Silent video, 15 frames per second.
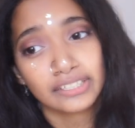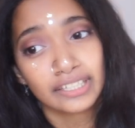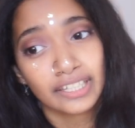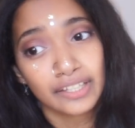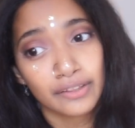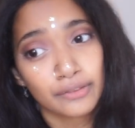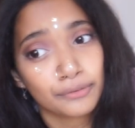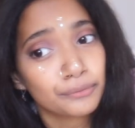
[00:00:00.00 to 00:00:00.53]
to
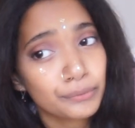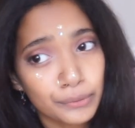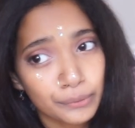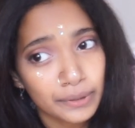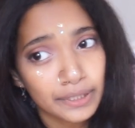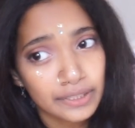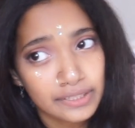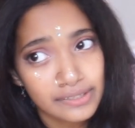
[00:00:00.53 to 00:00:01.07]
get
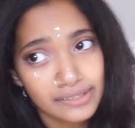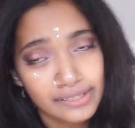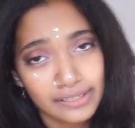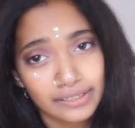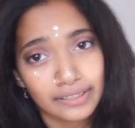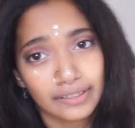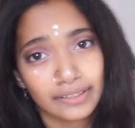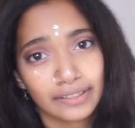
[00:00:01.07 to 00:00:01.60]
through
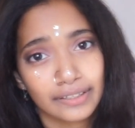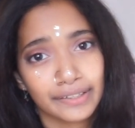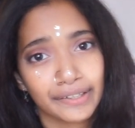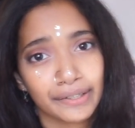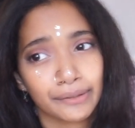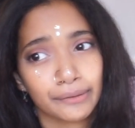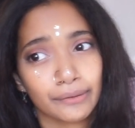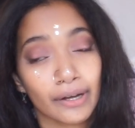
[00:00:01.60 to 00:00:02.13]
it.
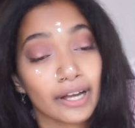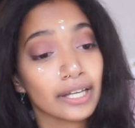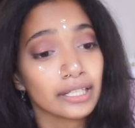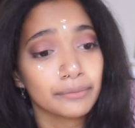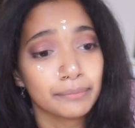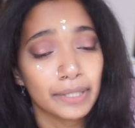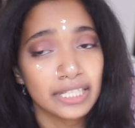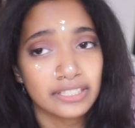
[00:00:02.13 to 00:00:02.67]
Now
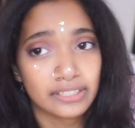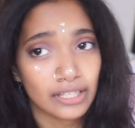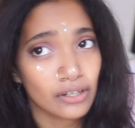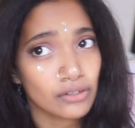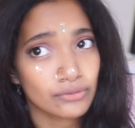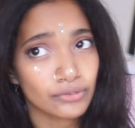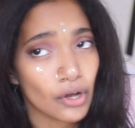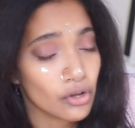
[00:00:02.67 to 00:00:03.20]
I
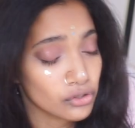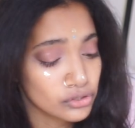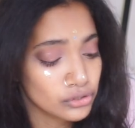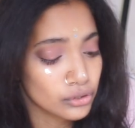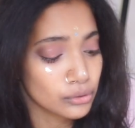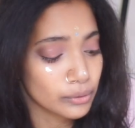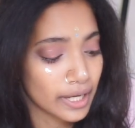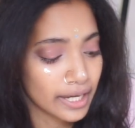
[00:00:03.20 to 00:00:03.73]
myself
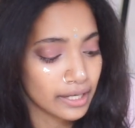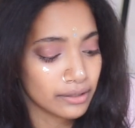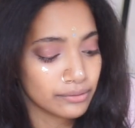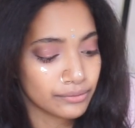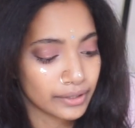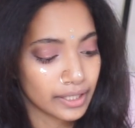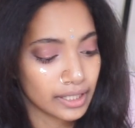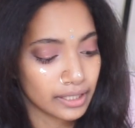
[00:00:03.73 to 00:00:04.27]
also
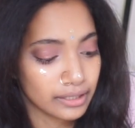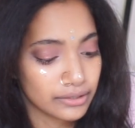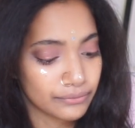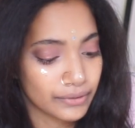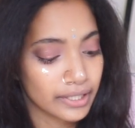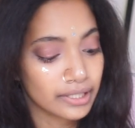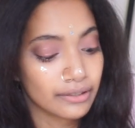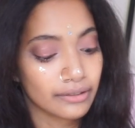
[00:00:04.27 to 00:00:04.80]
have a
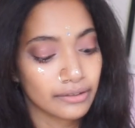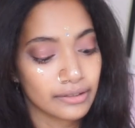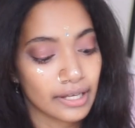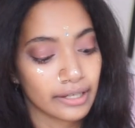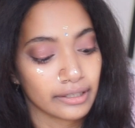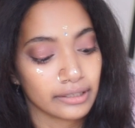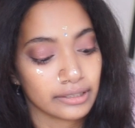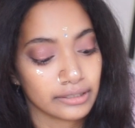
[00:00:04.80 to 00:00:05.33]
divider
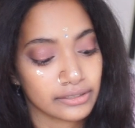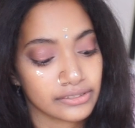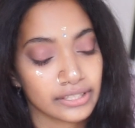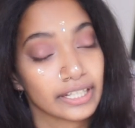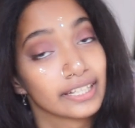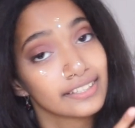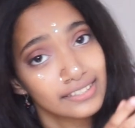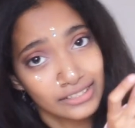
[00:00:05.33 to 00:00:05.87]
that
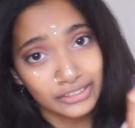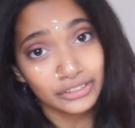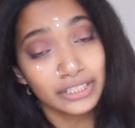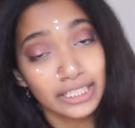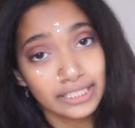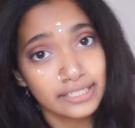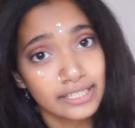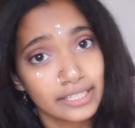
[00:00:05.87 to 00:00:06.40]
is a
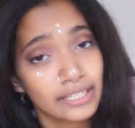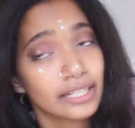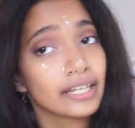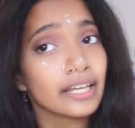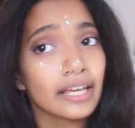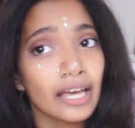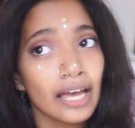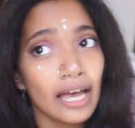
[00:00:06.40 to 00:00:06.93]
slit,
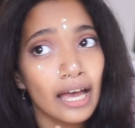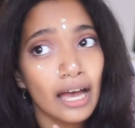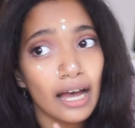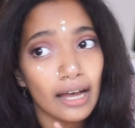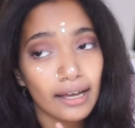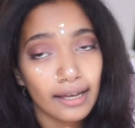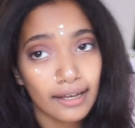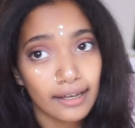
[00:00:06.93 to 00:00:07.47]

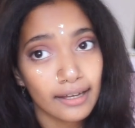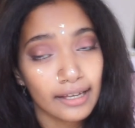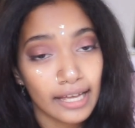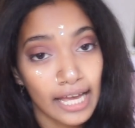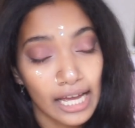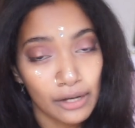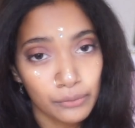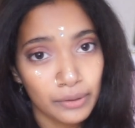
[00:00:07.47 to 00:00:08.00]

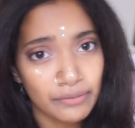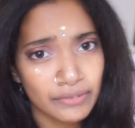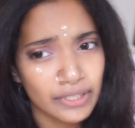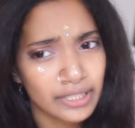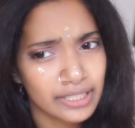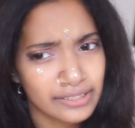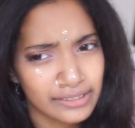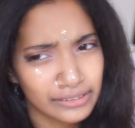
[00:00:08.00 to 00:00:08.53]

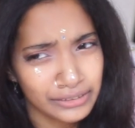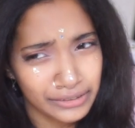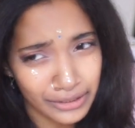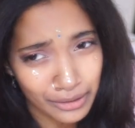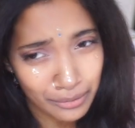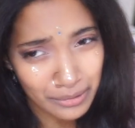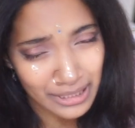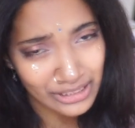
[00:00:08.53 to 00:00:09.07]
however it's a
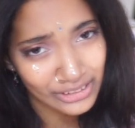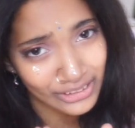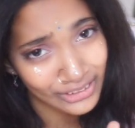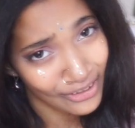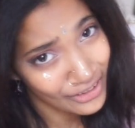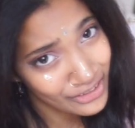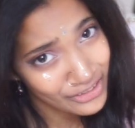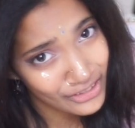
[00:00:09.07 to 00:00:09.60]
little
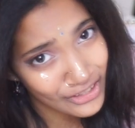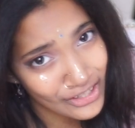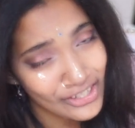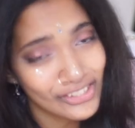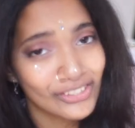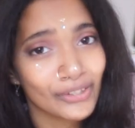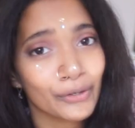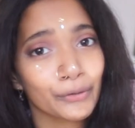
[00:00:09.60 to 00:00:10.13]
bit
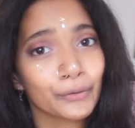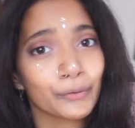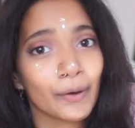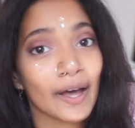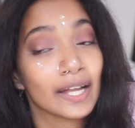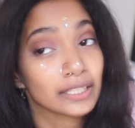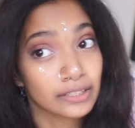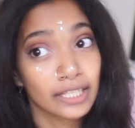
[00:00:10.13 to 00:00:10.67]
larger,
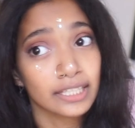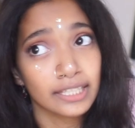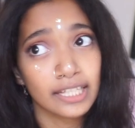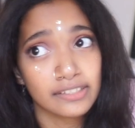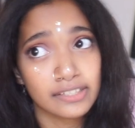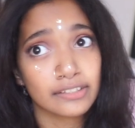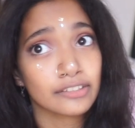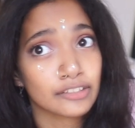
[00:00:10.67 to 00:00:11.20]
so I like
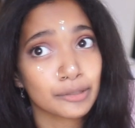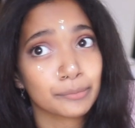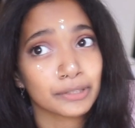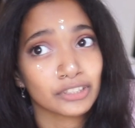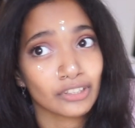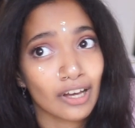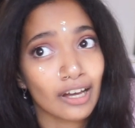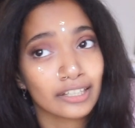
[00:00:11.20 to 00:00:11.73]
that system
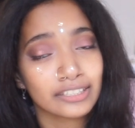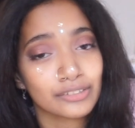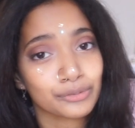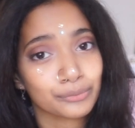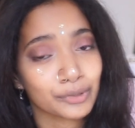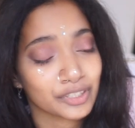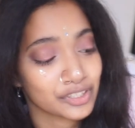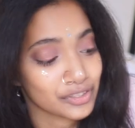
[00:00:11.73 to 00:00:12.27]
a lot,
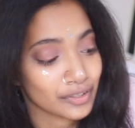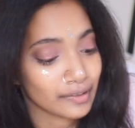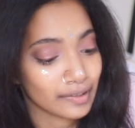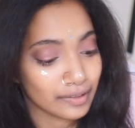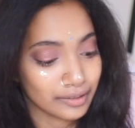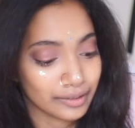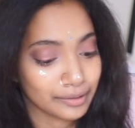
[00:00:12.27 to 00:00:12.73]
which